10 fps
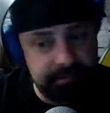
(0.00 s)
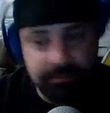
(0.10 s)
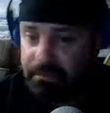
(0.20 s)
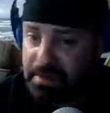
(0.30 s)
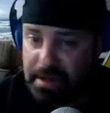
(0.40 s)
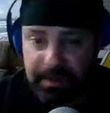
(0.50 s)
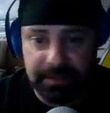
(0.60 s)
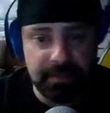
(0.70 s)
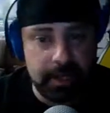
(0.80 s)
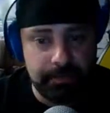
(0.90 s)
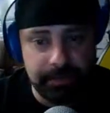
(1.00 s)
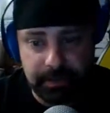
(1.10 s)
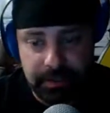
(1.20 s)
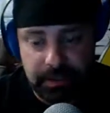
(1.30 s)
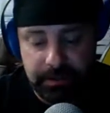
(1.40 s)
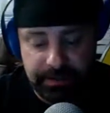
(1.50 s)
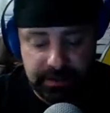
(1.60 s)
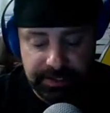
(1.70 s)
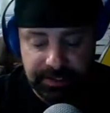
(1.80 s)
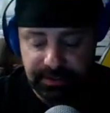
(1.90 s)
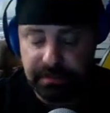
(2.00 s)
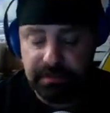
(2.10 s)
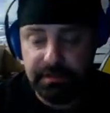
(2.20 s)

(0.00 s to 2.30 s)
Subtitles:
maybe at the top of the list.